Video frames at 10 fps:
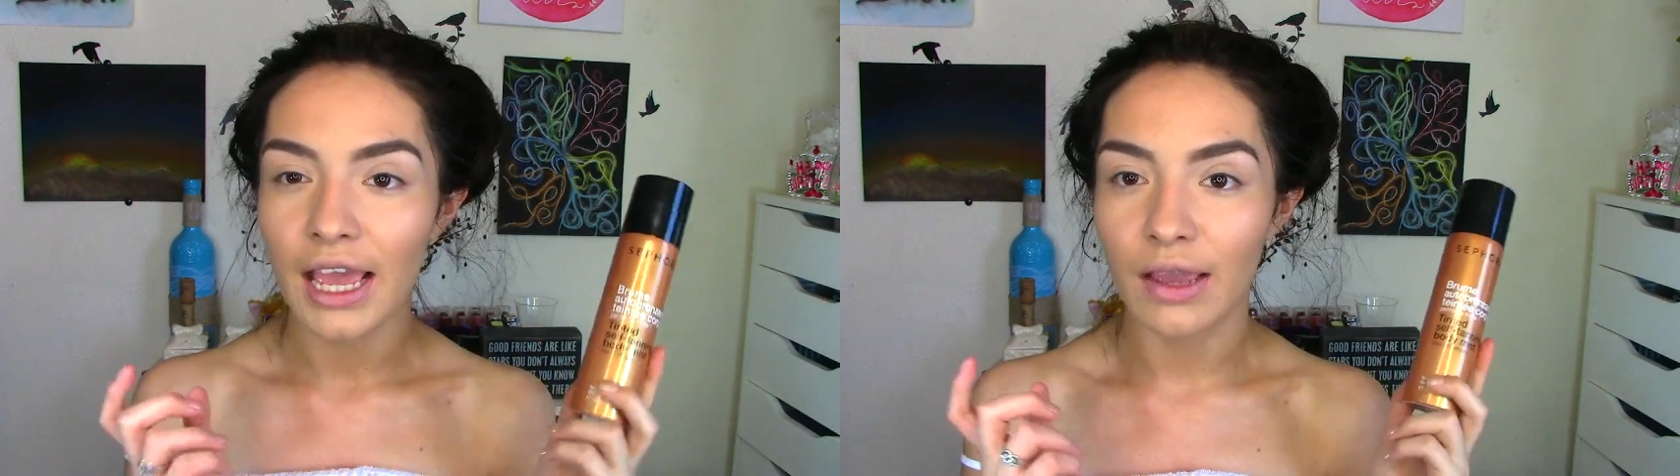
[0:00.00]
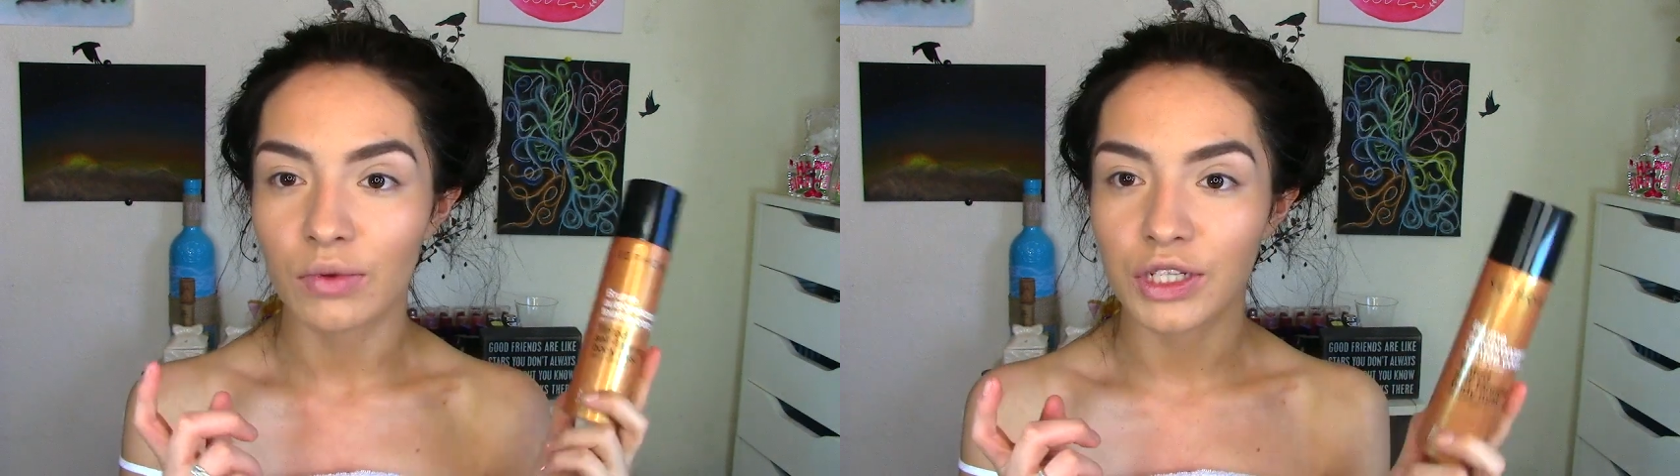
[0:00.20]

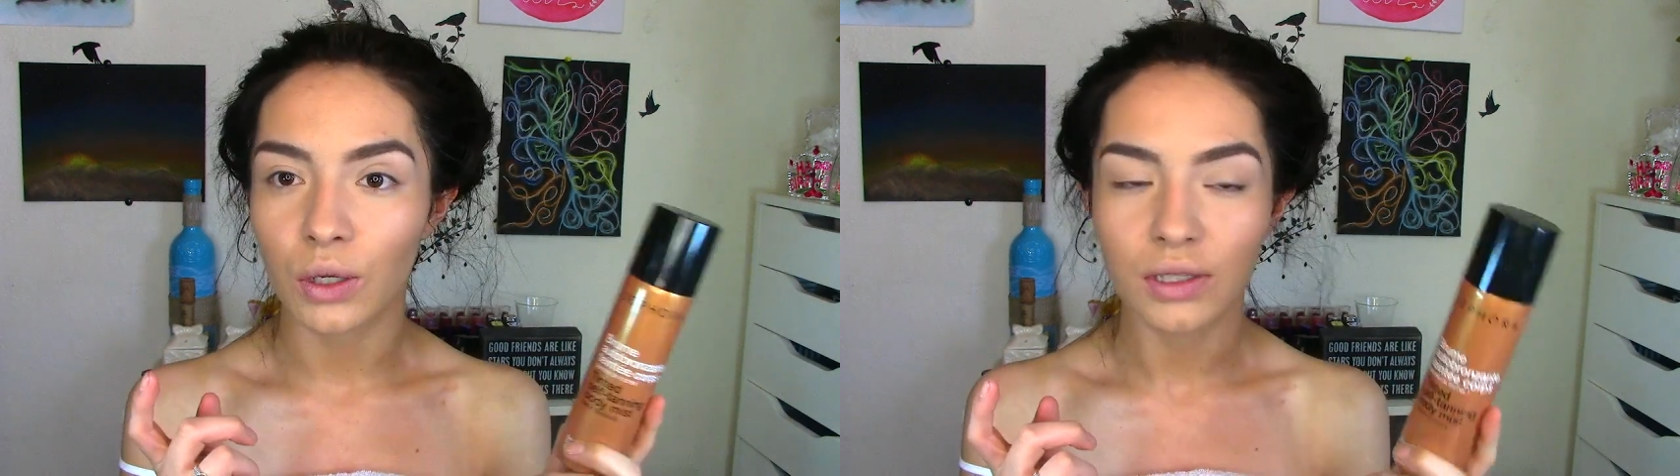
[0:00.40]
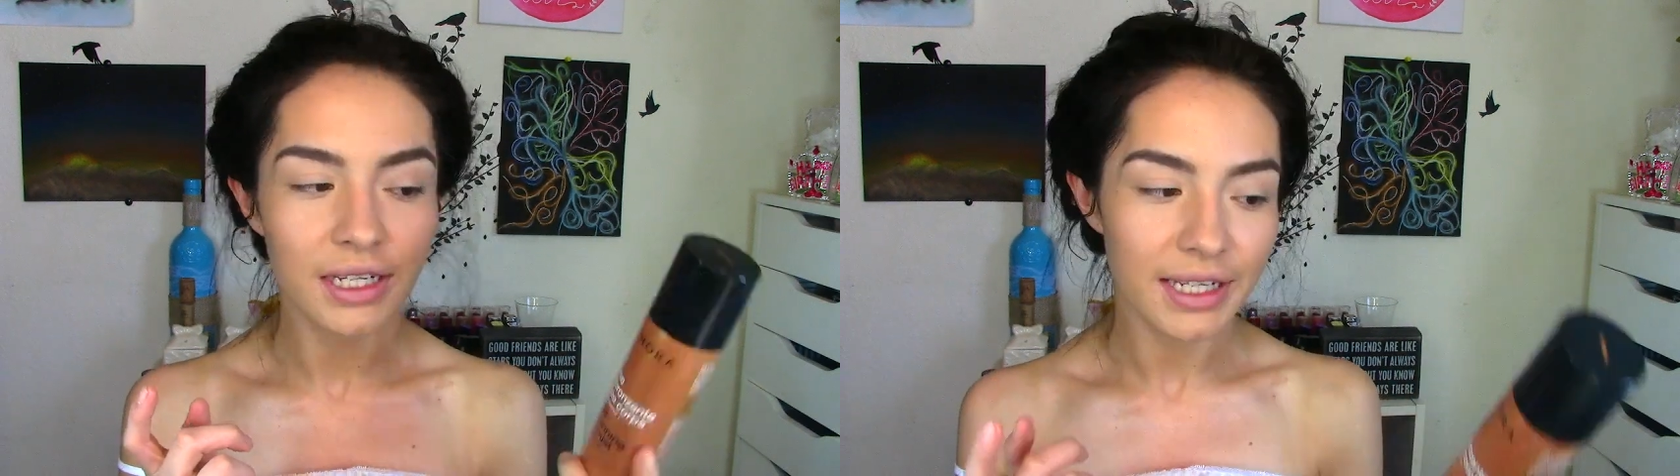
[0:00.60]
It was
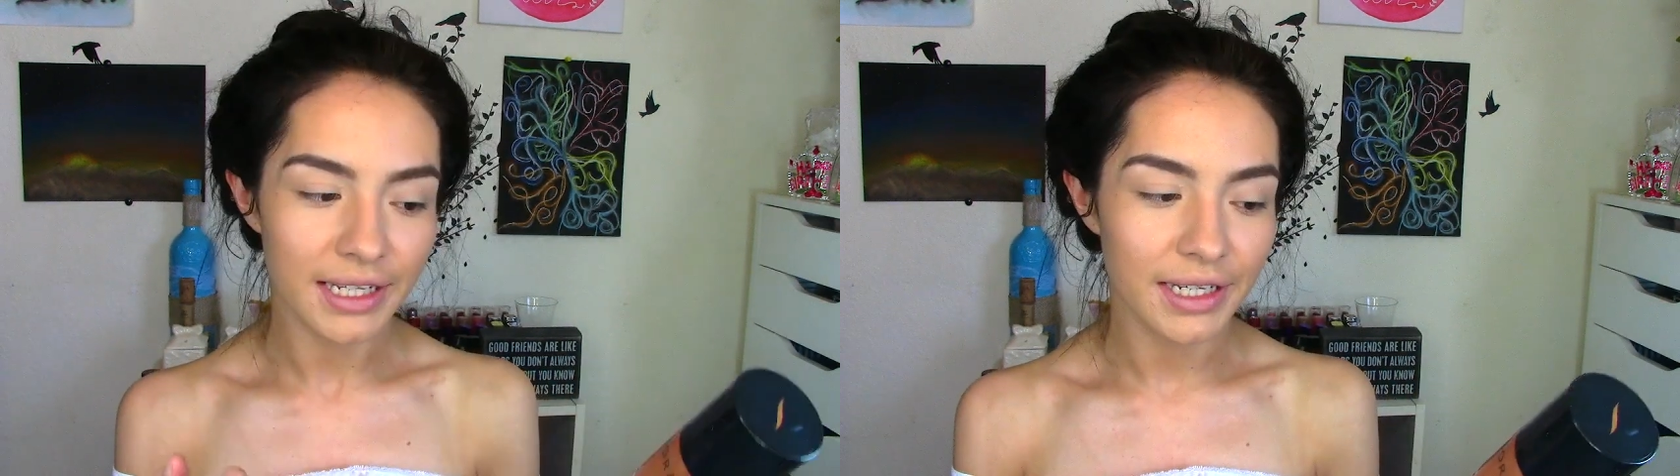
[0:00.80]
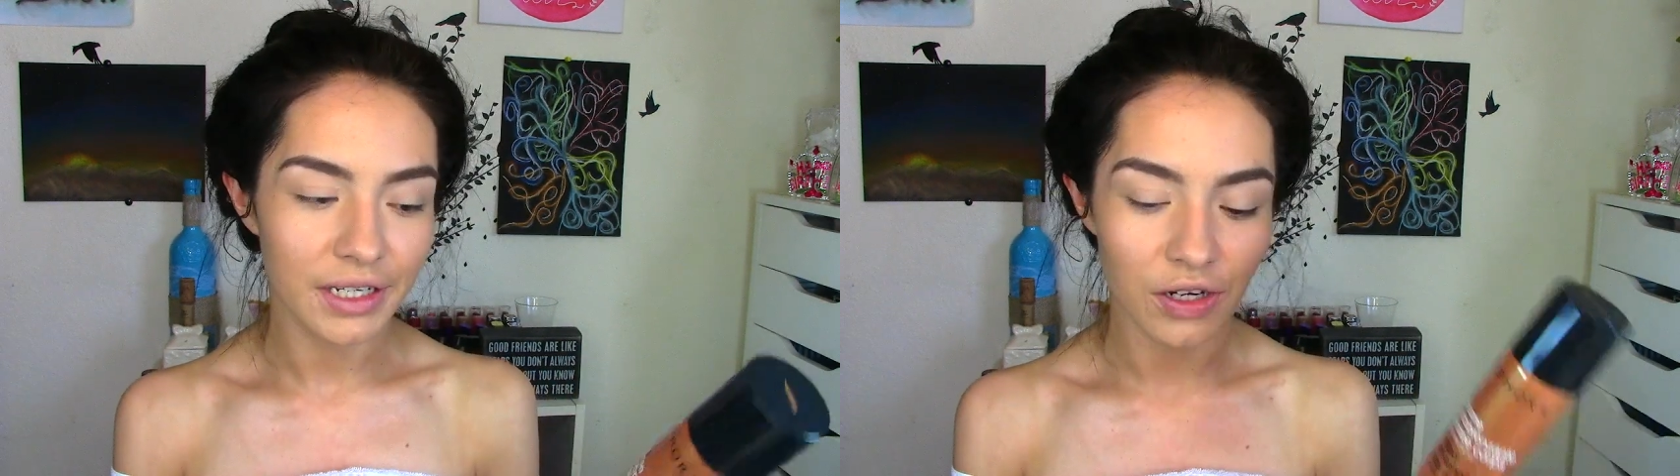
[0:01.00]
only
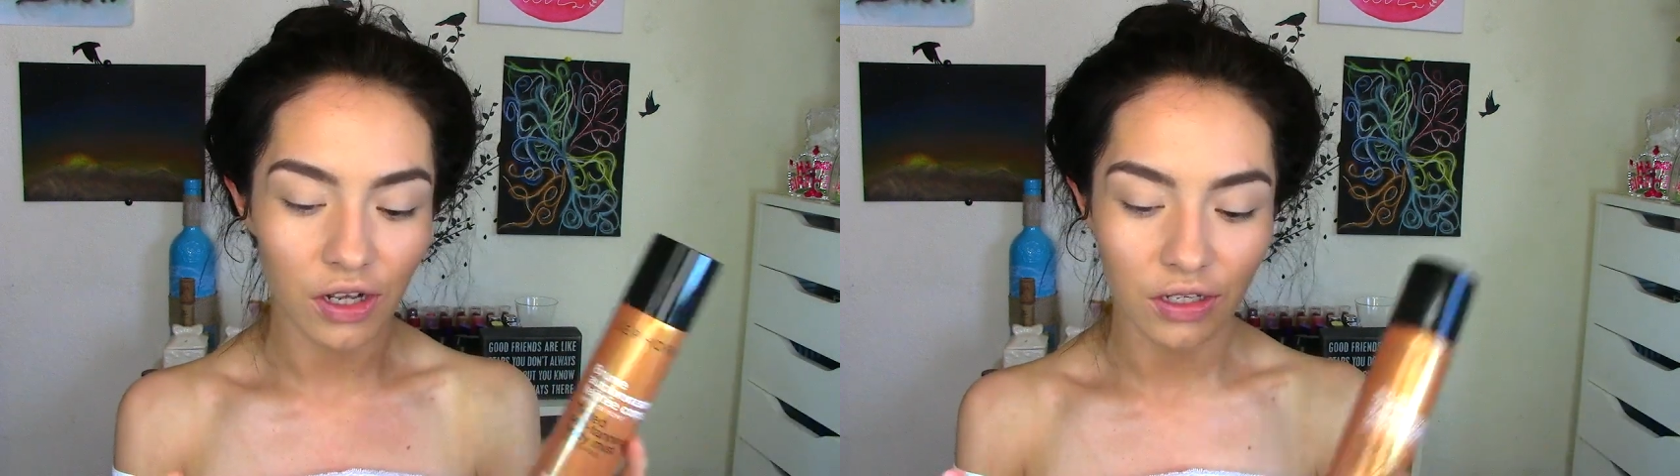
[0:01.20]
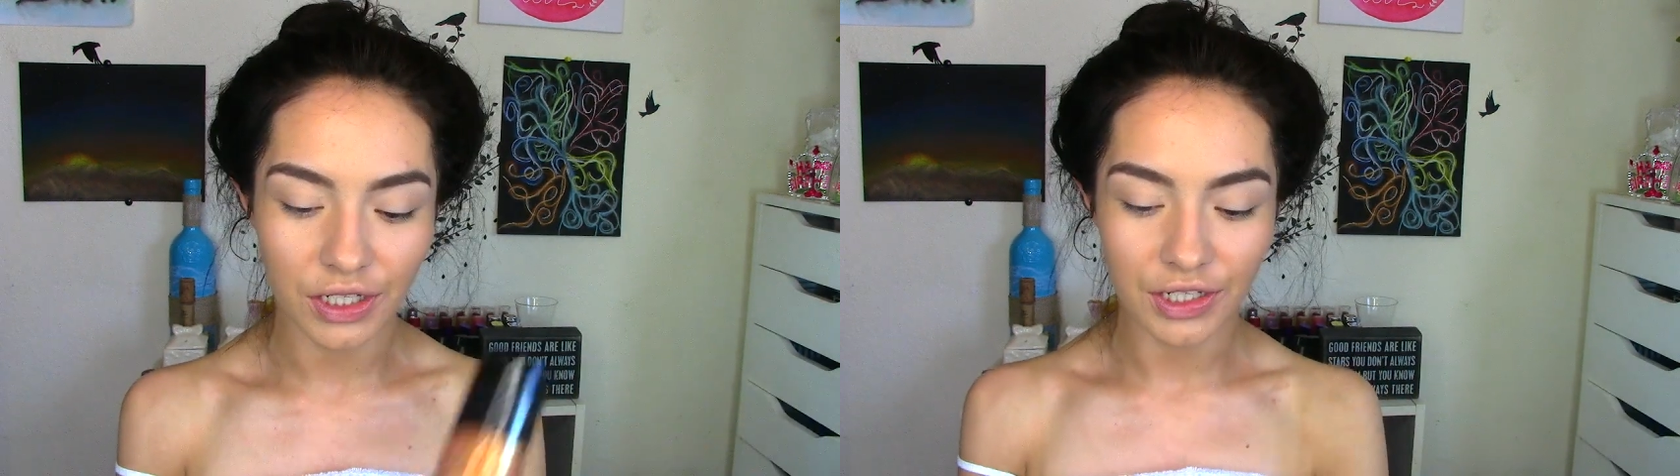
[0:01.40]

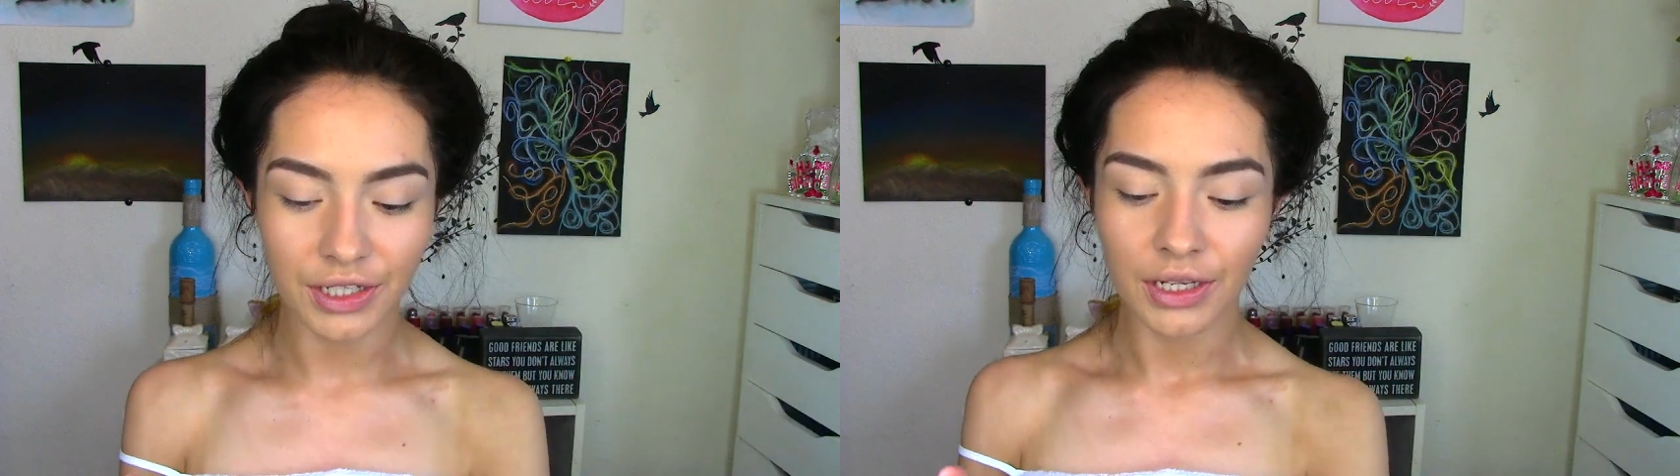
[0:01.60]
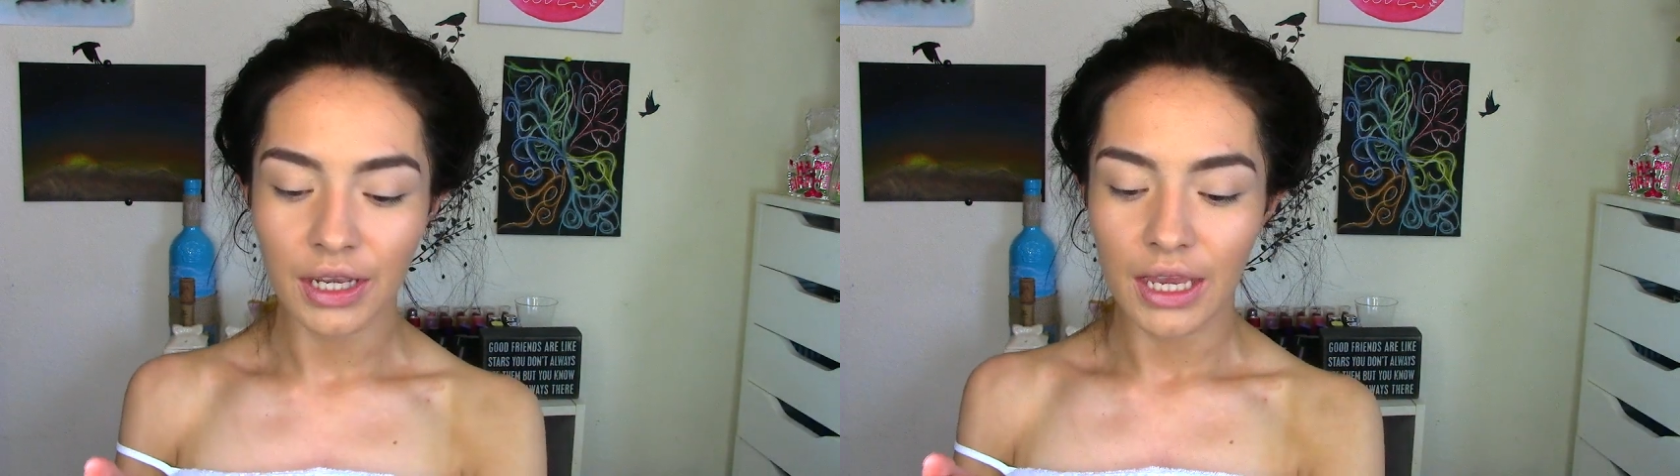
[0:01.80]
$16